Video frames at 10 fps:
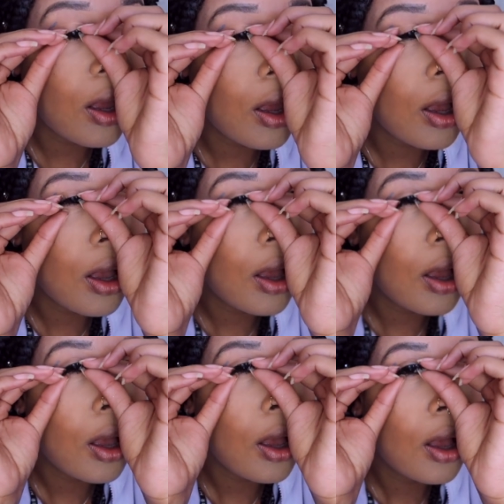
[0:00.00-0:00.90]

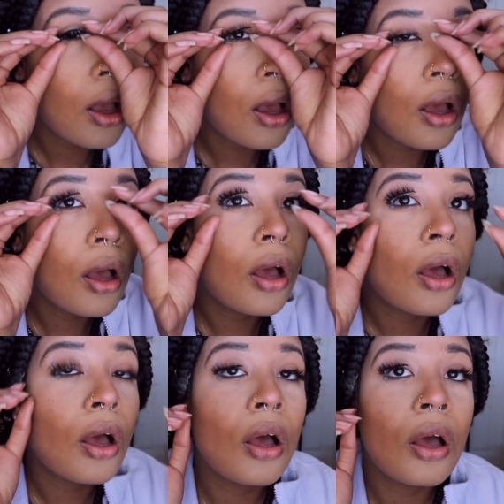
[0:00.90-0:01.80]

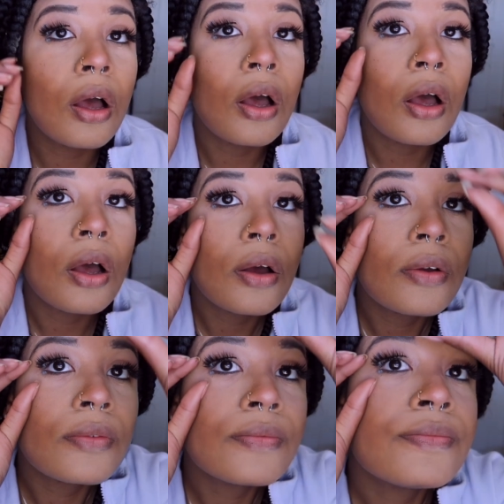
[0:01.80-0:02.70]

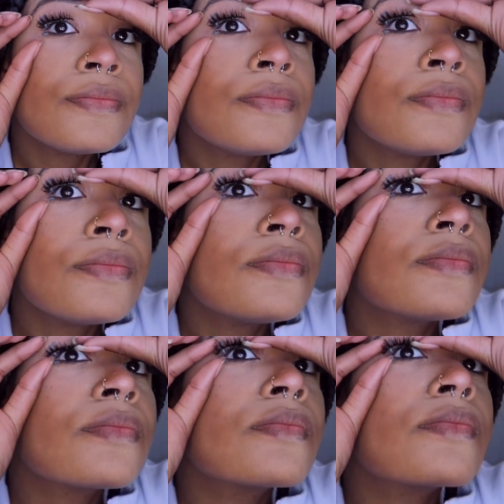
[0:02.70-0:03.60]

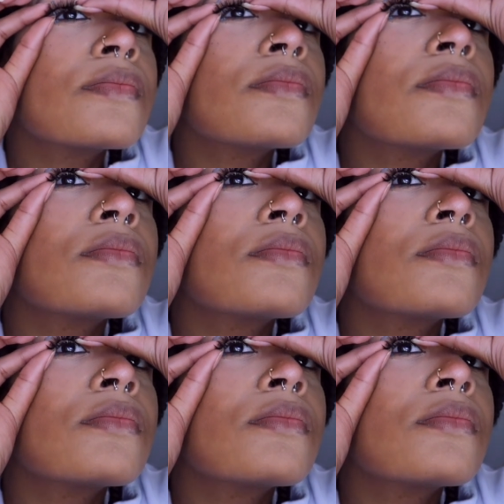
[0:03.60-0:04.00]
Nobody speaks.